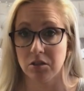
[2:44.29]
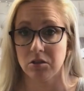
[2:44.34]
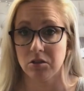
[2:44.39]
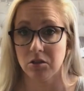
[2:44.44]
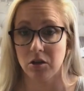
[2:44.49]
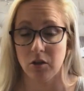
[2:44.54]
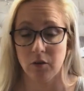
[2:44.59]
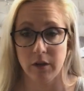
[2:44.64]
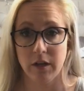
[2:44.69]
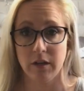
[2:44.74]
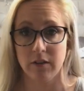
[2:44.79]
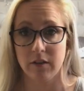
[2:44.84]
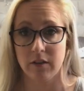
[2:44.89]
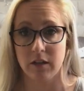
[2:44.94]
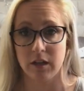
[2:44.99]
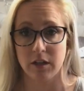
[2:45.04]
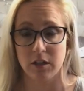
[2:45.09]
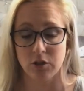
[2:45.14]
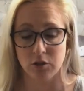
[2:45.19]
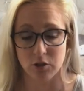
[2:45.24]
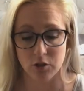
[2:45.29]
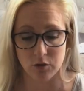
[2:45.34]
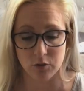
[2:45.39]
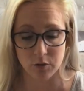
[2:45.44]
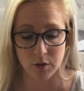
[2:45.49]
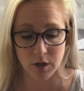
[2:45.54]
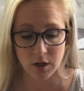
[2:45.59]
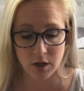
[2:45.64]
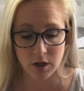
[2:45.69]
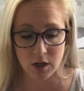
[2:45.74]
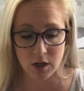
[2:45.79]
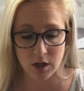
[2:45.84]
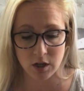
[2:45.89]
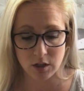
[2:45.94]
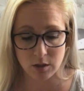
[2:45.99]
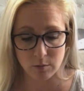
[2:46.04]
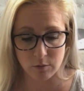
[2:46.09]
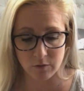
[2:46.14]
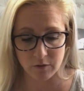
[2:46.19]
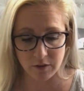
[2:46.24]
So anything that I can do
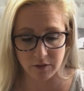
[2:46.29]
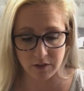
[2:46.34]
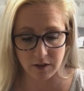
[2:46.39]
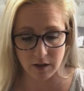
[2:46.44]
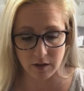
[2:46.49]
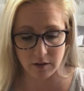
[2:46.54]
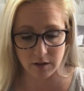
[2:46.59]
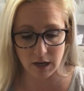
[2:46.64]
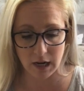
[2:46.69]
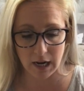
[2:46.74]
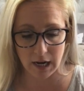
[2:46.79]
to prevent that.